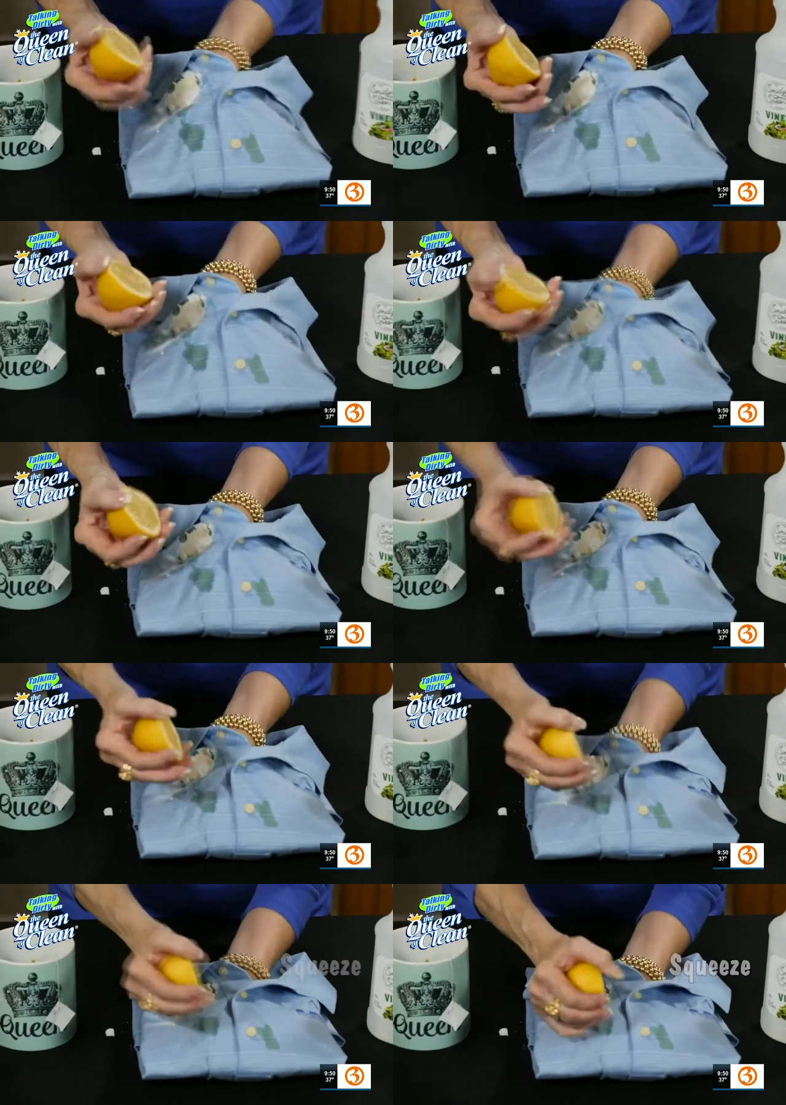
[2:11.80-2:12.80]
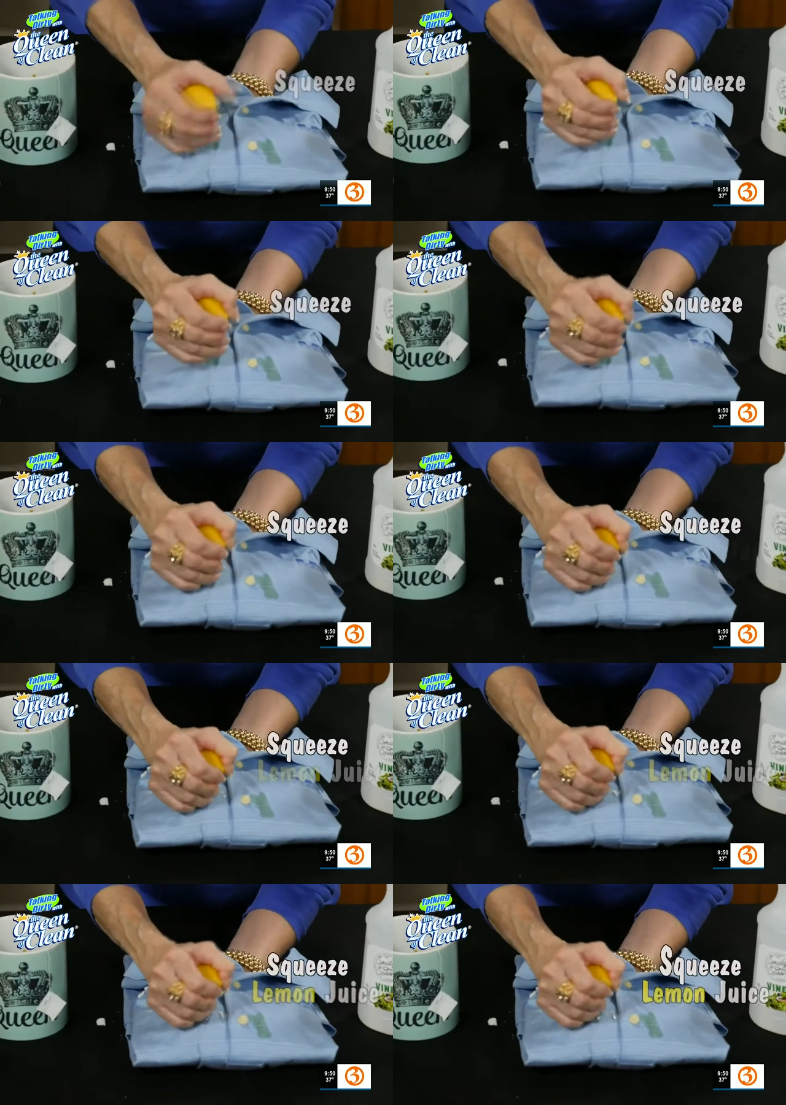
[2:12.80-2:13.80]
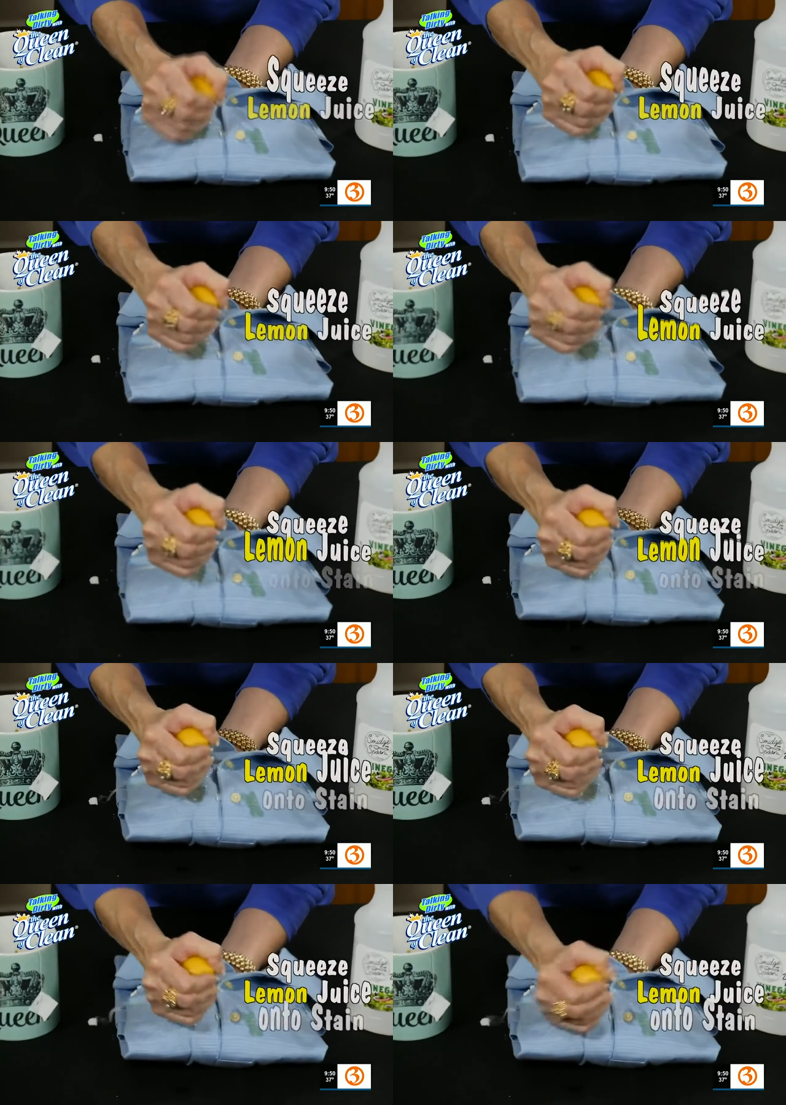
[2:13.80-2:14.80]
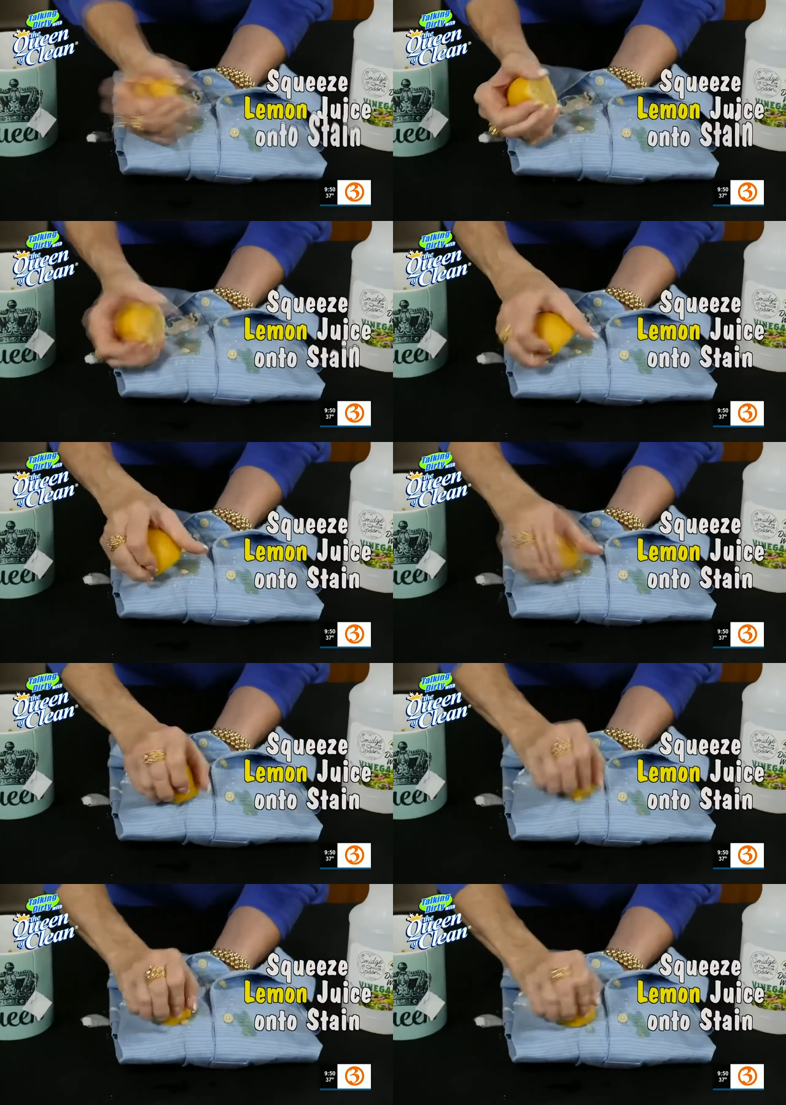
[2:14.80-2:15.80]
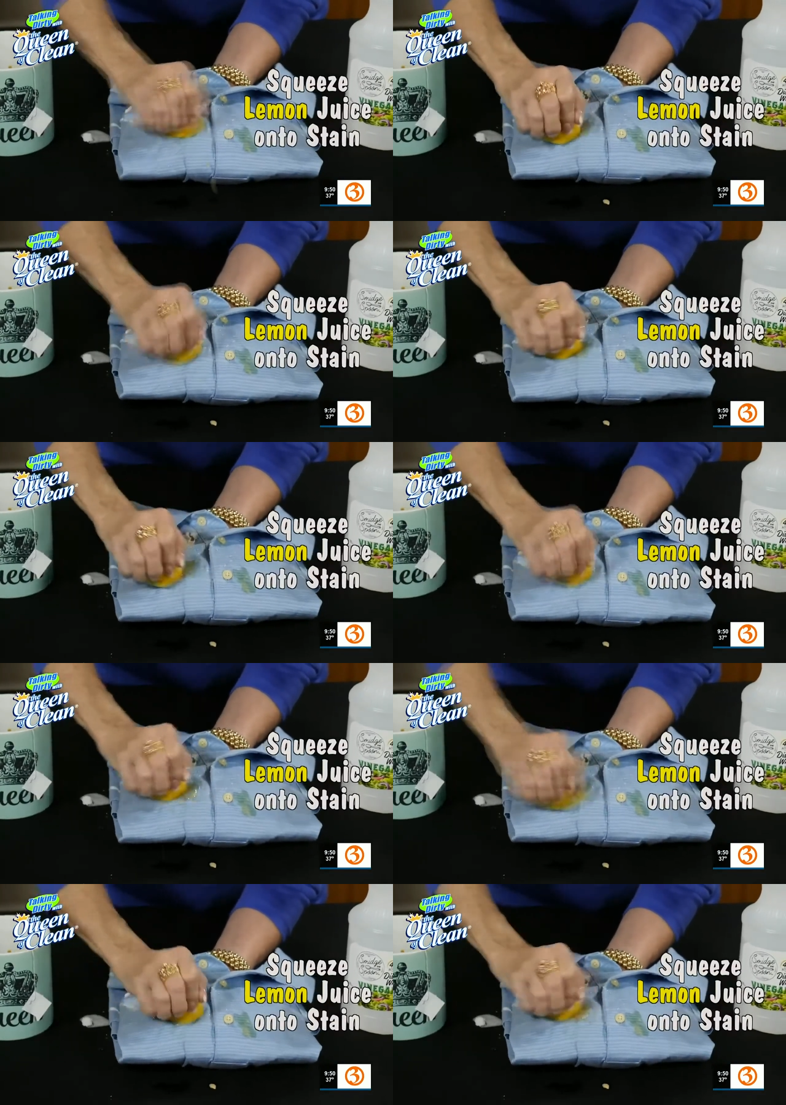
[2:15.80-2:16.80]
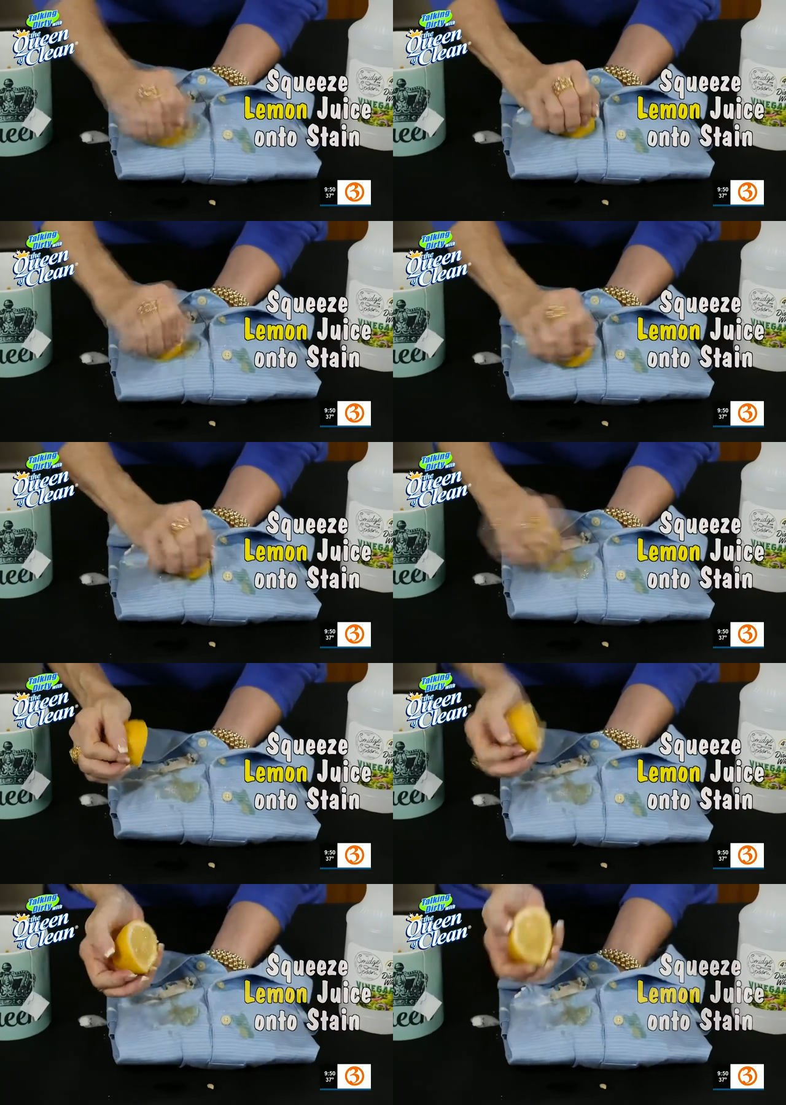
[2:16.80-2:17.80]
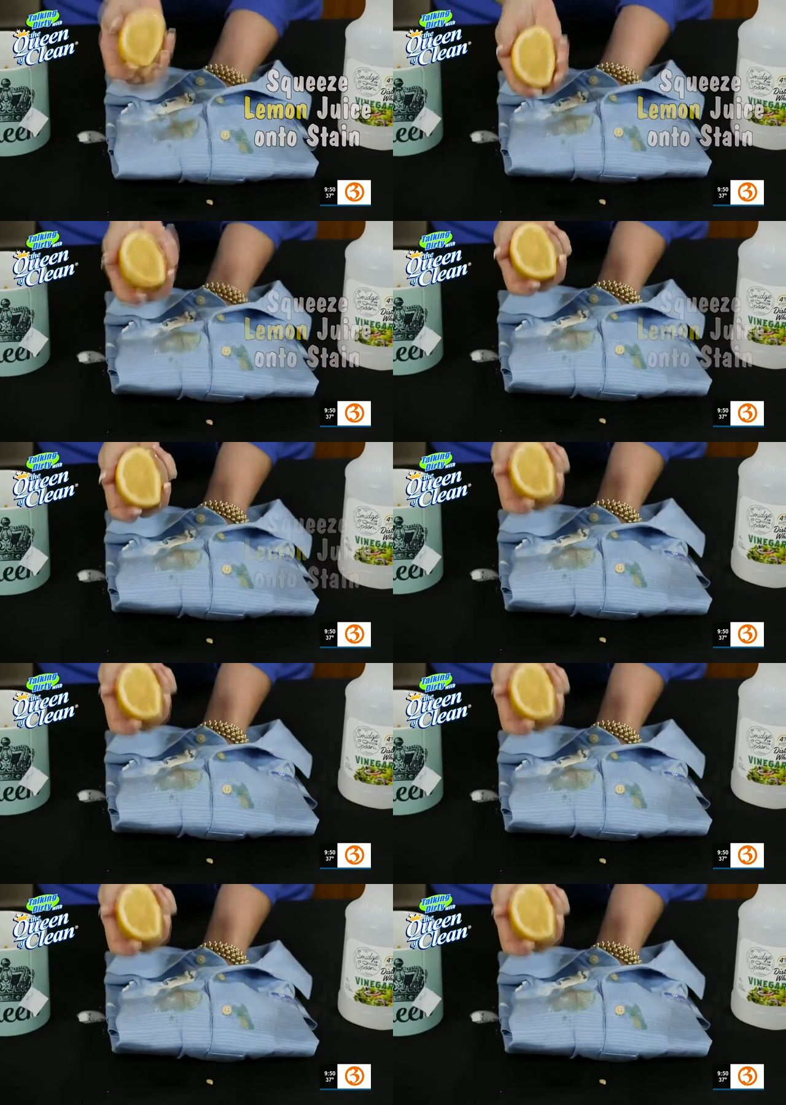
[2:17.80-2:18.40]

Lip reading: No face is visible, so there are no lips to read.